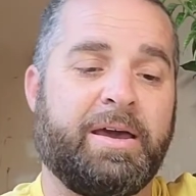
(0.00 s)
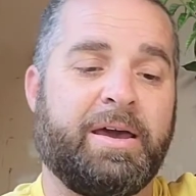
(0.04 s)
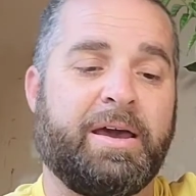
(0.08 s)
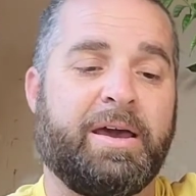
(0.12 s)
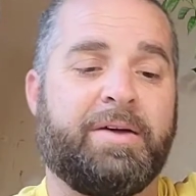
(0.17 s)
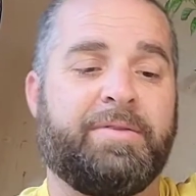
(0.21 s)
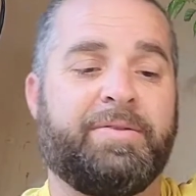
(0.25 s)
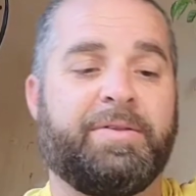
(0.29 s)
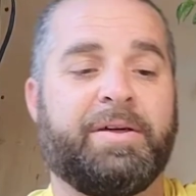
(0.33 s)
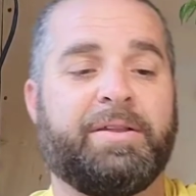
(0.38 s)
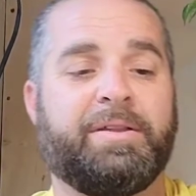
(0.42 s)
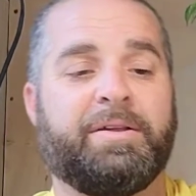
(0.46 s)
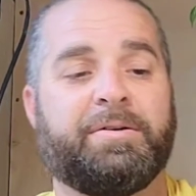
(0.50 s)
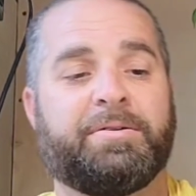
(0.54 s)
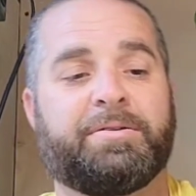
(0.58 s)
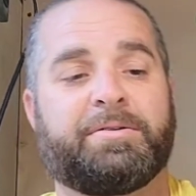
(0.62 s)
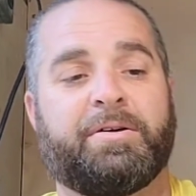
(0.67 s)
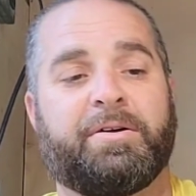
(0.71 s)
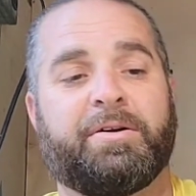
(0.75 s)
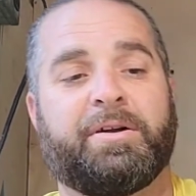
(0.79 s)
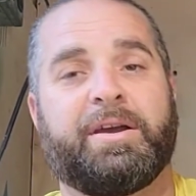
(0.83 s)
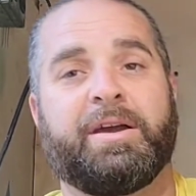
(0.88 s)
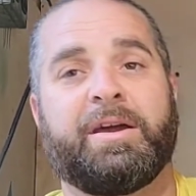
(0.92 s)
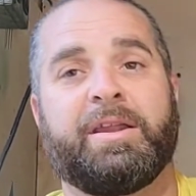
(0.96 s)
and then they'll
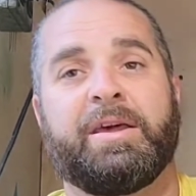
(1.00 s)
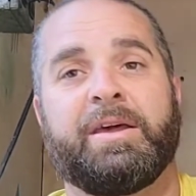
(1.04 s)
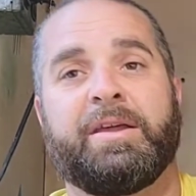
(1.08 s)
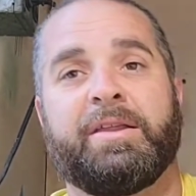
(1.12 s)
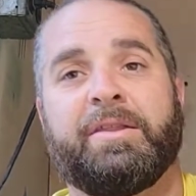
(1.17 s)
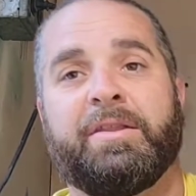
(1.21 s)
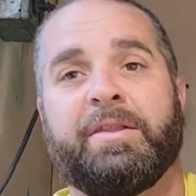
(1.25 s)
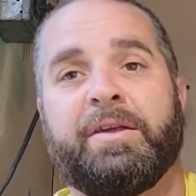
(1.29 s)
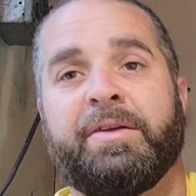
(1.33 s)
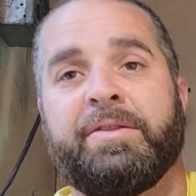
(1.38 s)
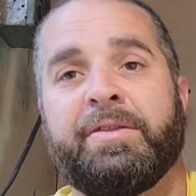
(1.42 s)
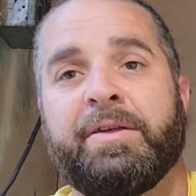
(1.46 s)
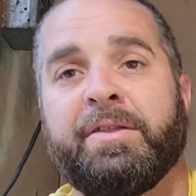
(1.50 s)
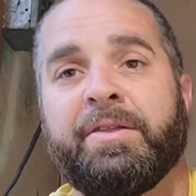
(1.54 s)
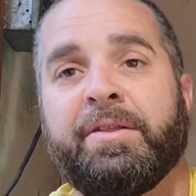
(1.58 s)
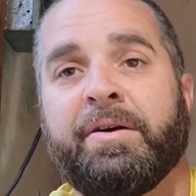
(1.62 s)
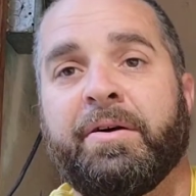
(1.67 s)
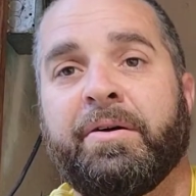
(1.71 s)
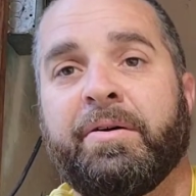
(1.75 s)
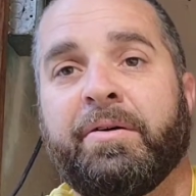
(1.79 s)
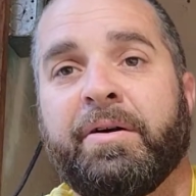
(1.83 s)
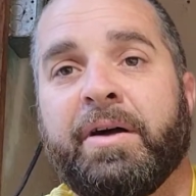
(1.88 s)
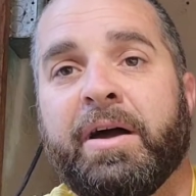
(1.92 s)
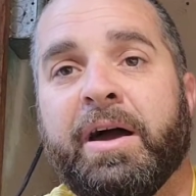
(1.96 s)
start getting, then
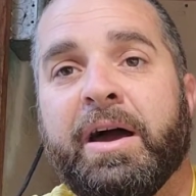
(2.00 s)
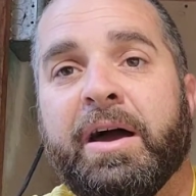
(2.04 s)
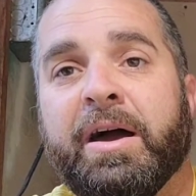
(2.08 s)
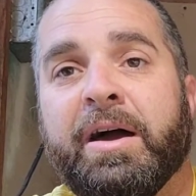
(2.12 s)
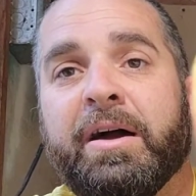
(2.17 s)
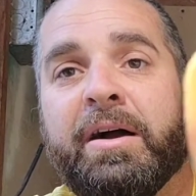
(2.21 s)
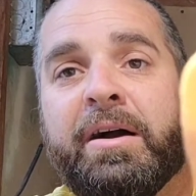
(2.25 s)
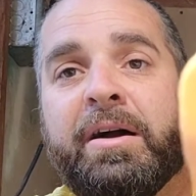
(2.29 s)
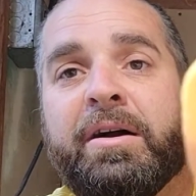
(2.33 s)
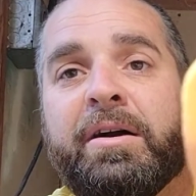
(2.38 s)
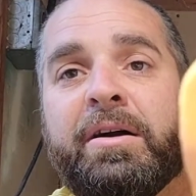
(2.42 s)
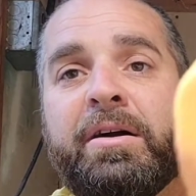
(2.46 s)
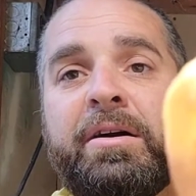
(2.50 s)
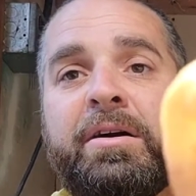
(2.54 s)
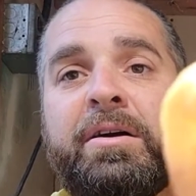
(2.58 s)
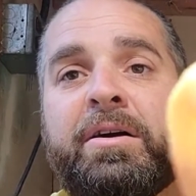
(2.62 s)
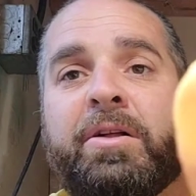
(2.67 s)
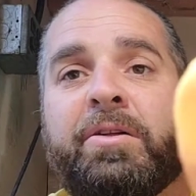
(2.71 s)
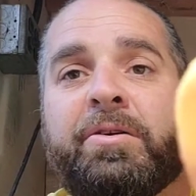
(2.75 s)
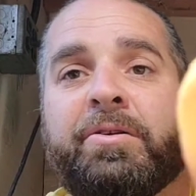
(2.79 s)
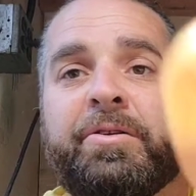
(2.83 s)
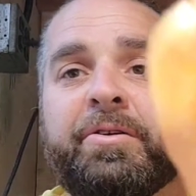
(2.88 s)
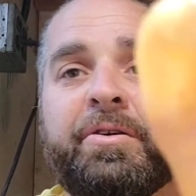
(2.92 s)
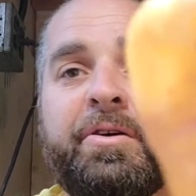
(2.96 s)
their
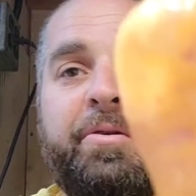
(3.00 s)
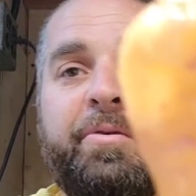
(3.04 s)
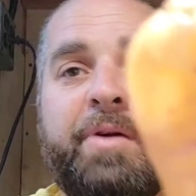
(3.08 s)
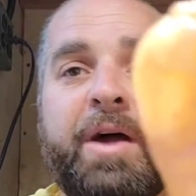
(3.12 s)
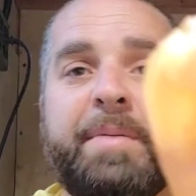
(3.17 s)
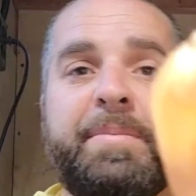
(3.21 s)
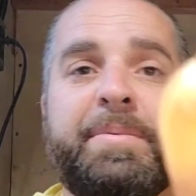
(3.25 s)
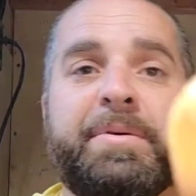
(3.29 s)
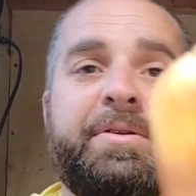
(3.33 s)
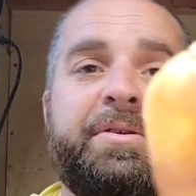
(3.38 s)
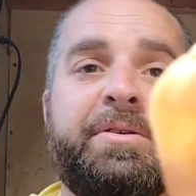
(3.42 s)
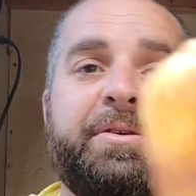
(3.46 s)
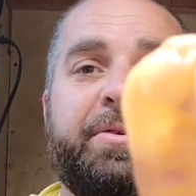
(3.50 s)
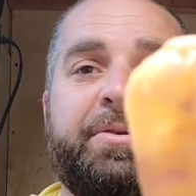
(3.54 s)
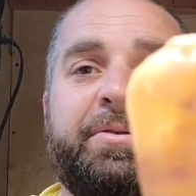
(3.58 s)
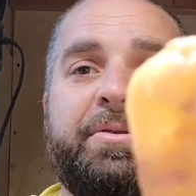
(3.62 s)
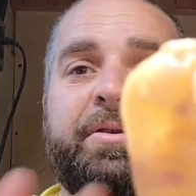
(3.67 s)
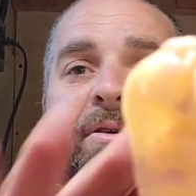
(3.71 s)
color they're going to ripen to